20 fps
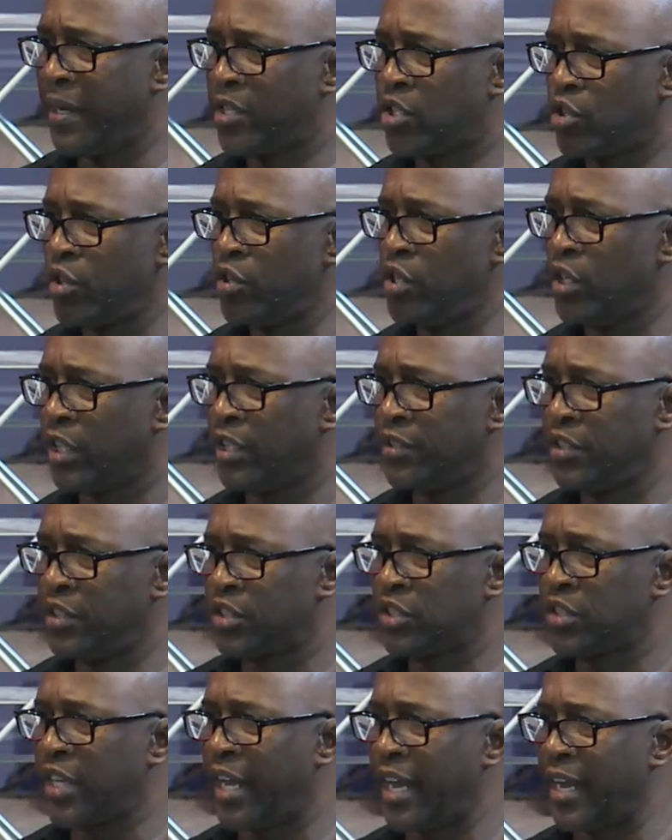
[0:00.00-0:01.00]
make sure you
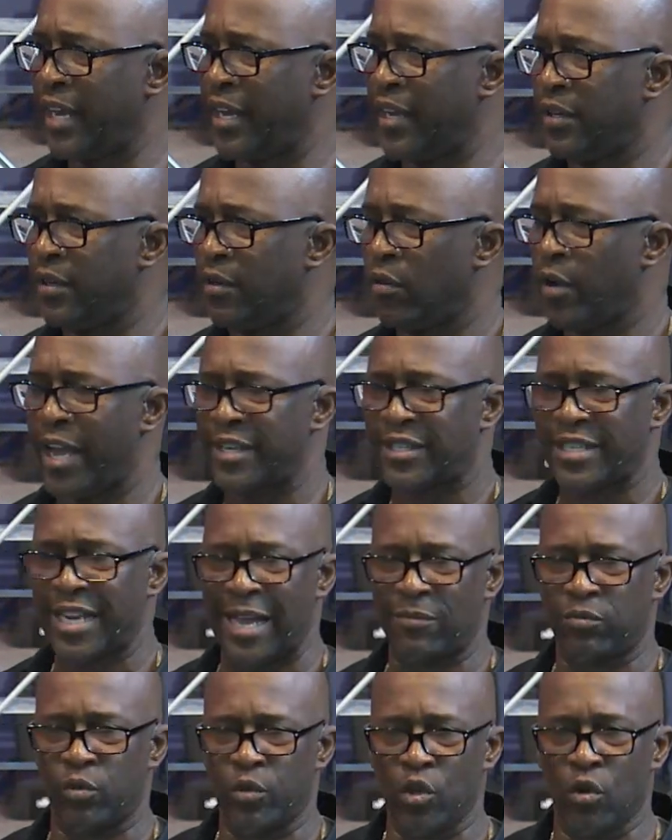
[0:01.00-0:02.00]
understand. At
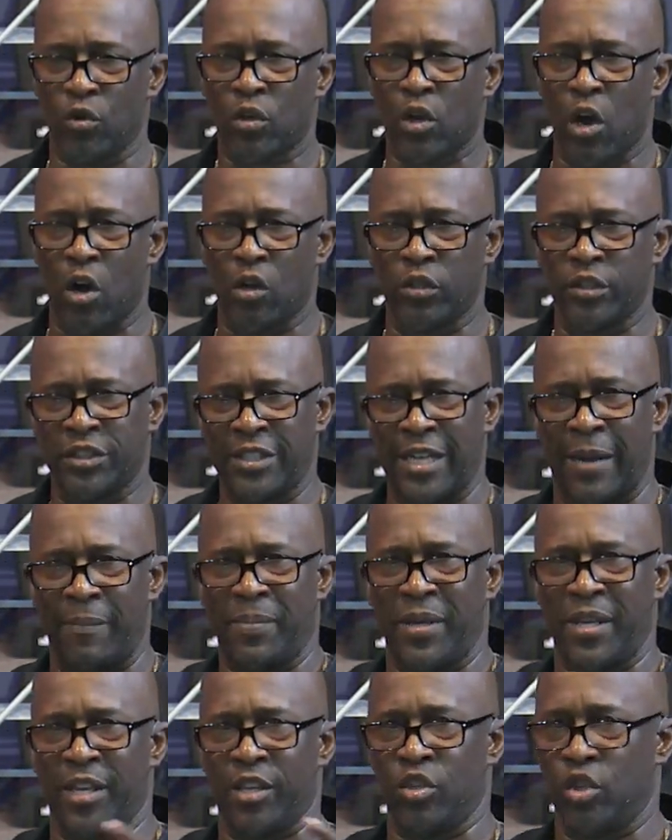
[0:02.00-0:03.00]
times when your call is
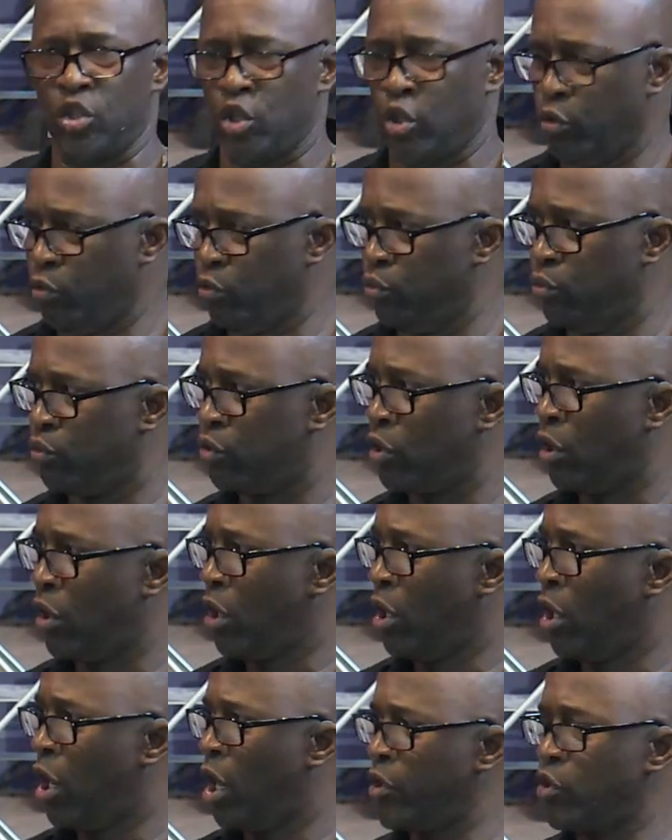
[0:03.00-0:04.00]
not being used
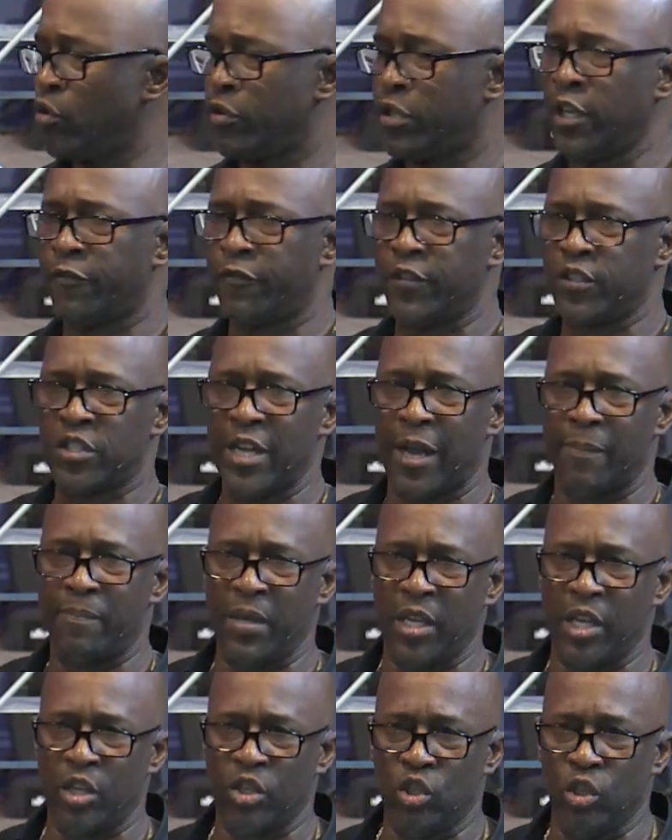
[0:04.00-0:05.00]
or your gift is not
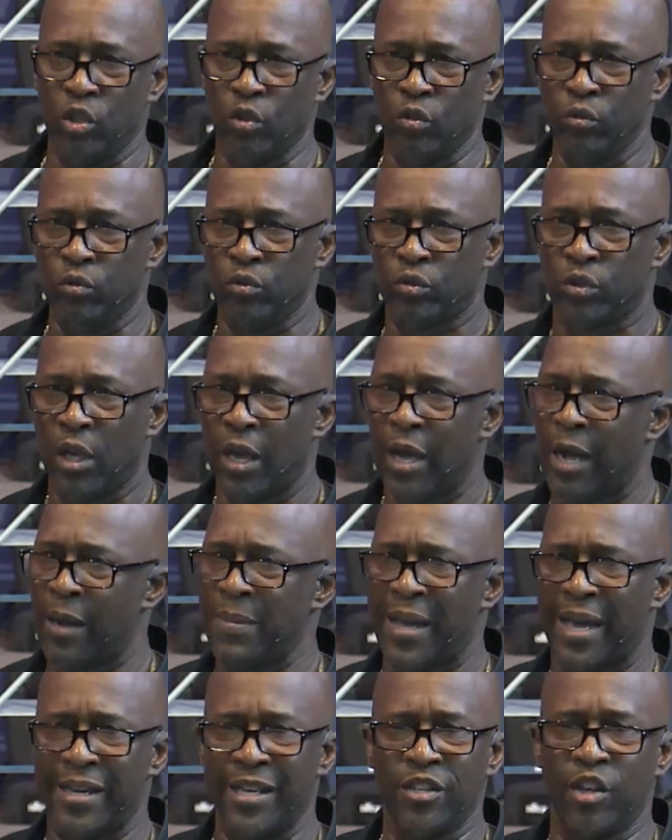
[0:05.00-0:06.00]
being used,
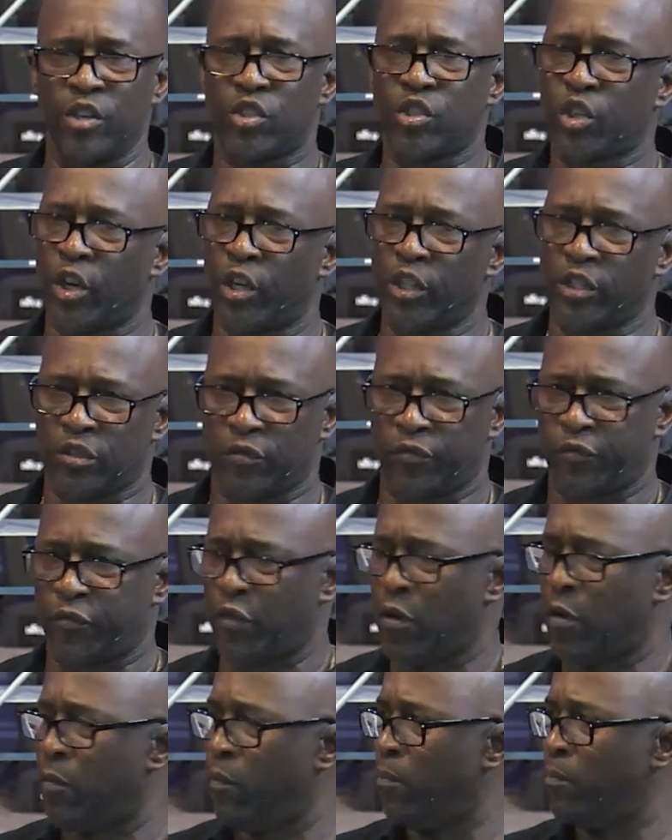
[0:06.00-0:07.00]
I'm not in the church
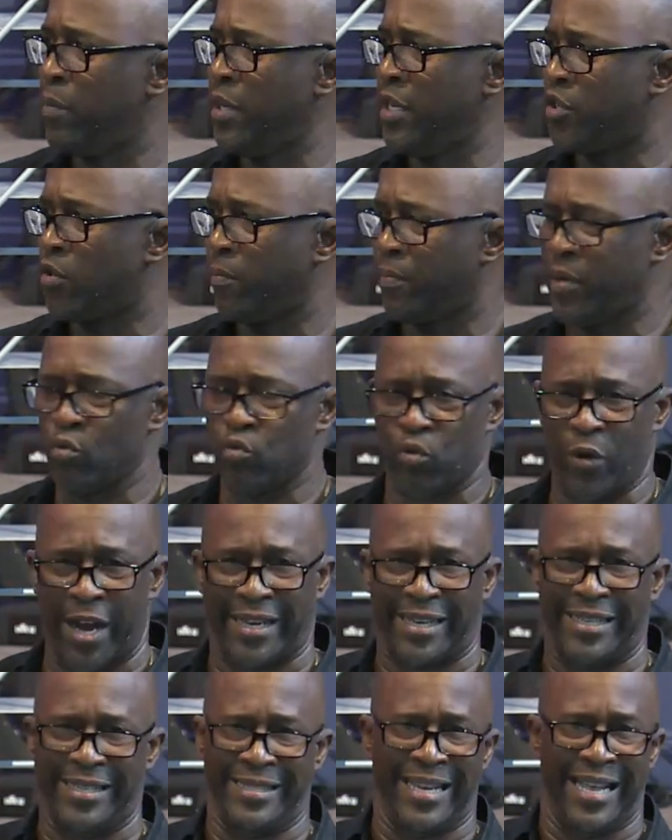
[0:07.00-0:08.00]
for me to be
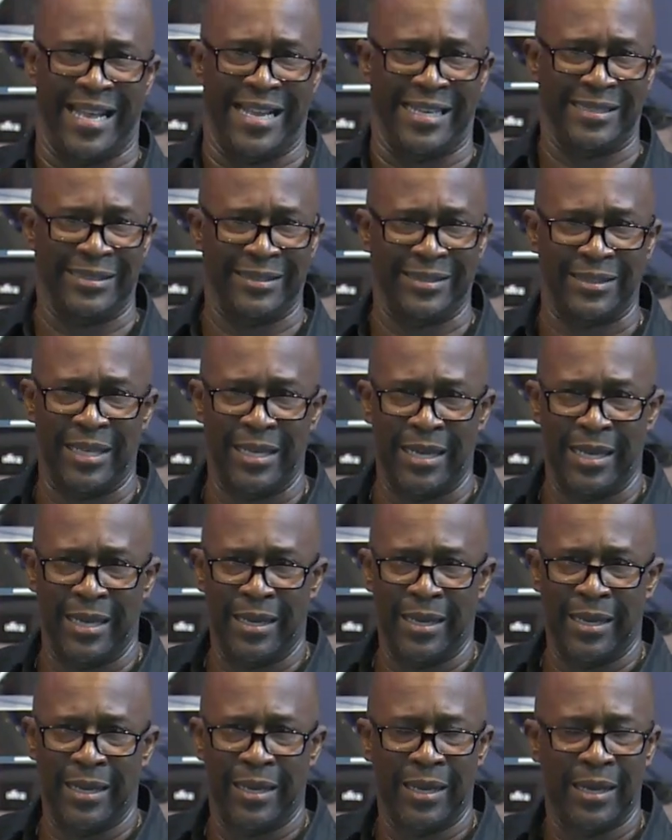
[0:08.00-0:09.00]
recognized.
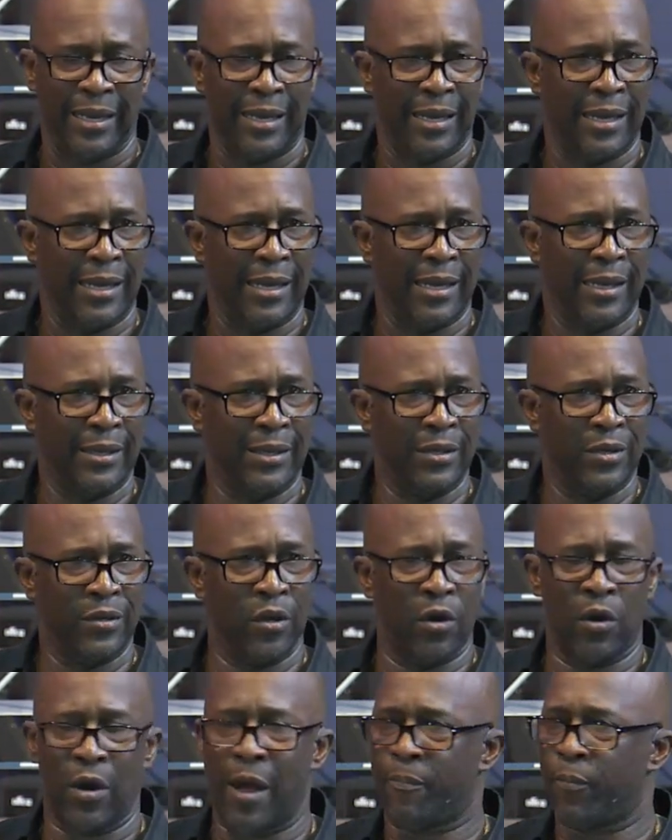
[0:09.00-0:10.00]
You
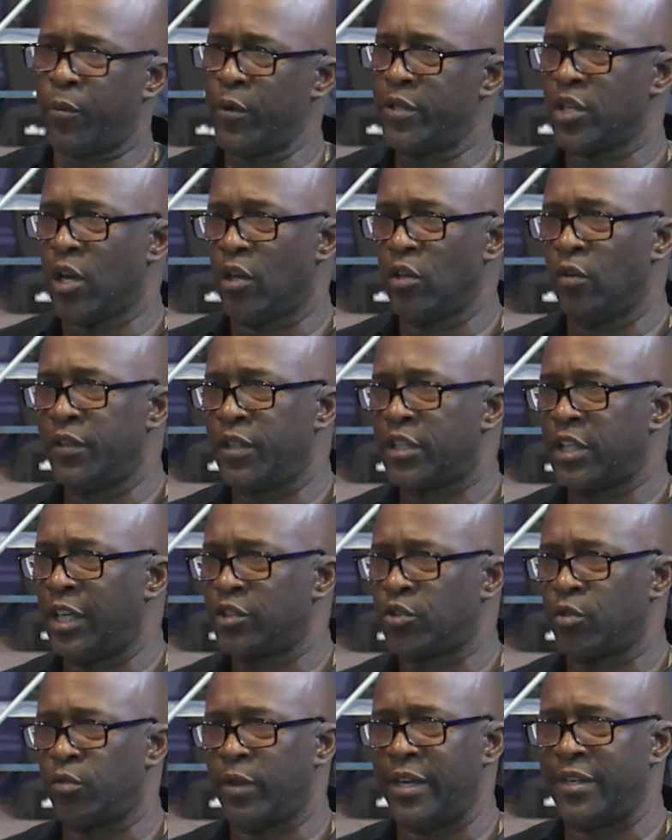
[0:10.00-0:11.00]
know, I preach all over the
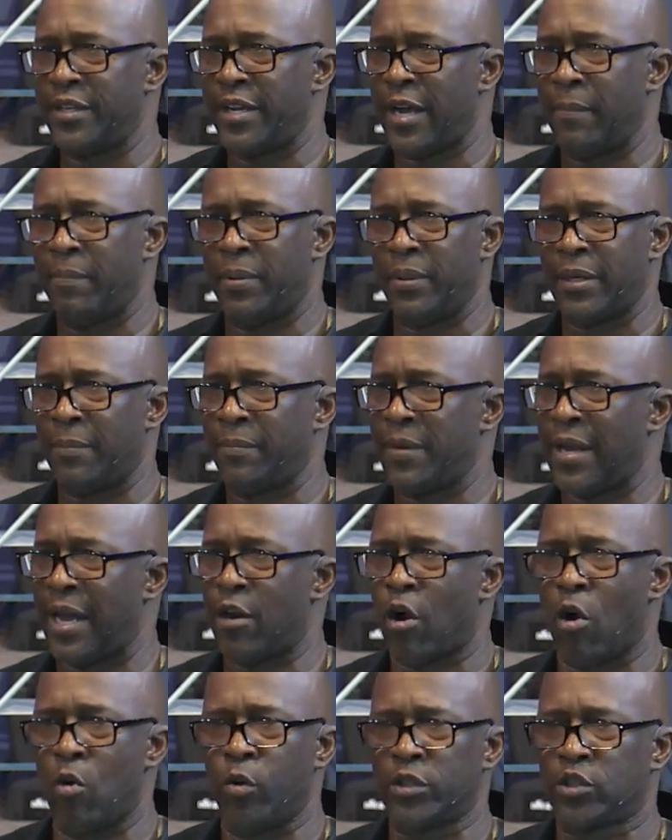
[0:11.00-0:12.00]
country right now, but I'm
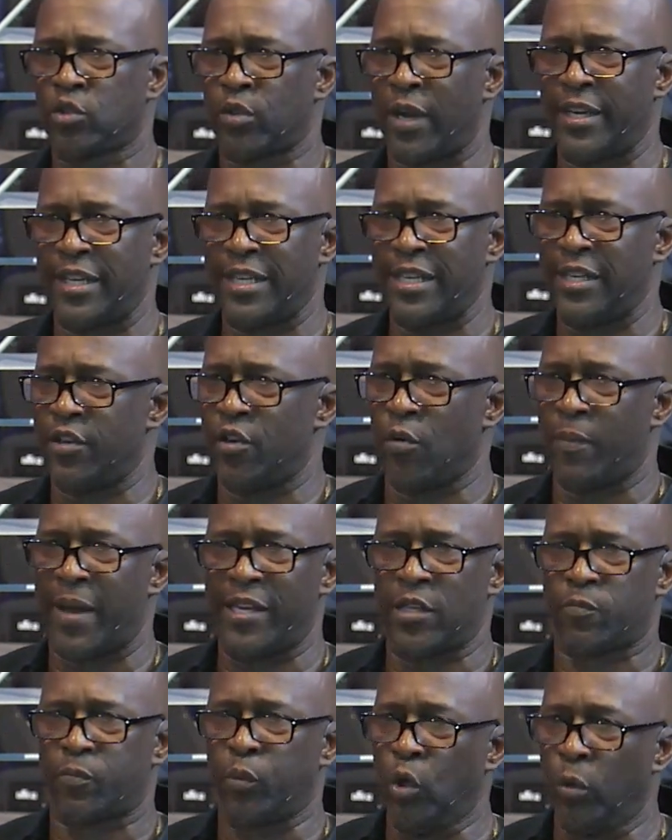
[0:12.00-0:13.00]
not always trying to get in
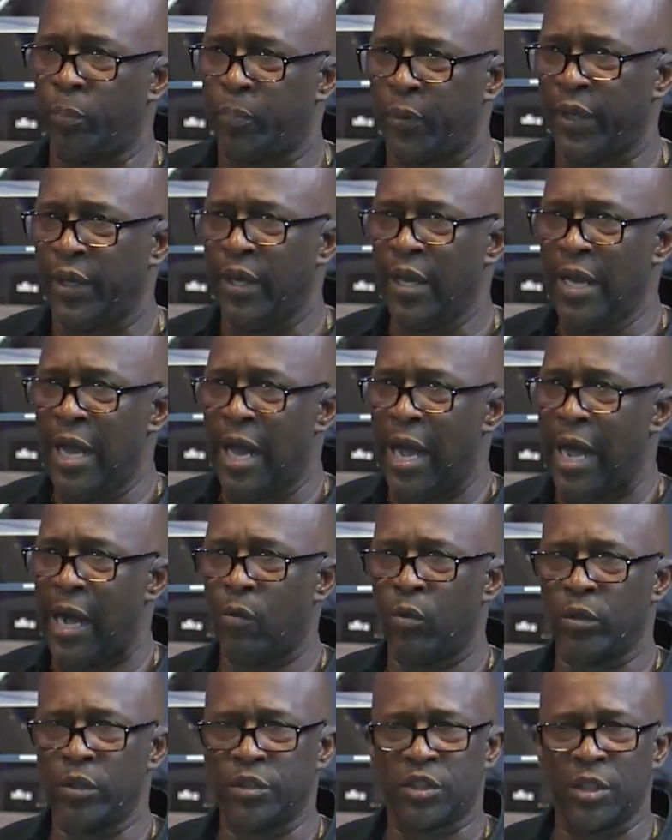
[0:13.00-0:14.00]
nobody's pulpit.
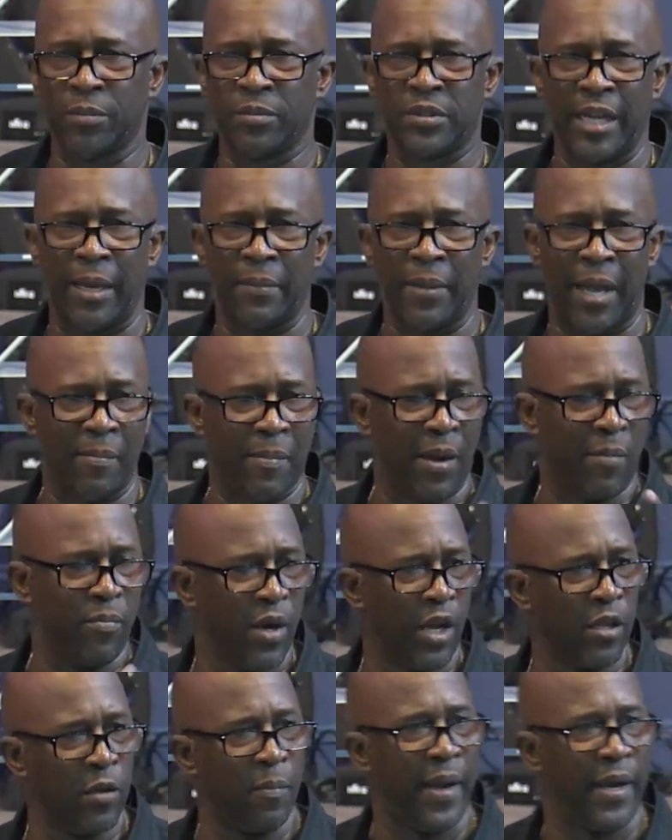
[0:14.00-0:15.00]
I want to sometimes, like my
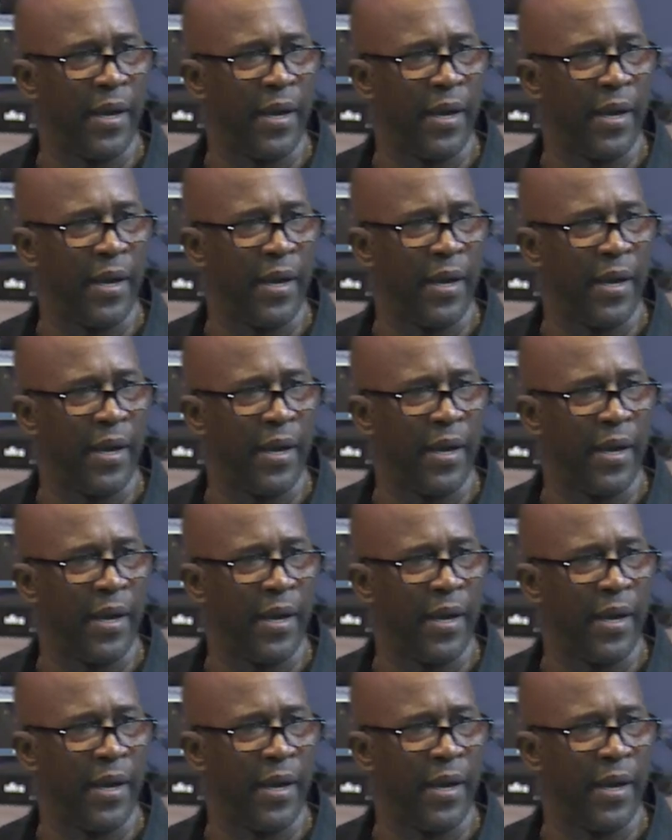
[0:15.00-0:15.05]
brother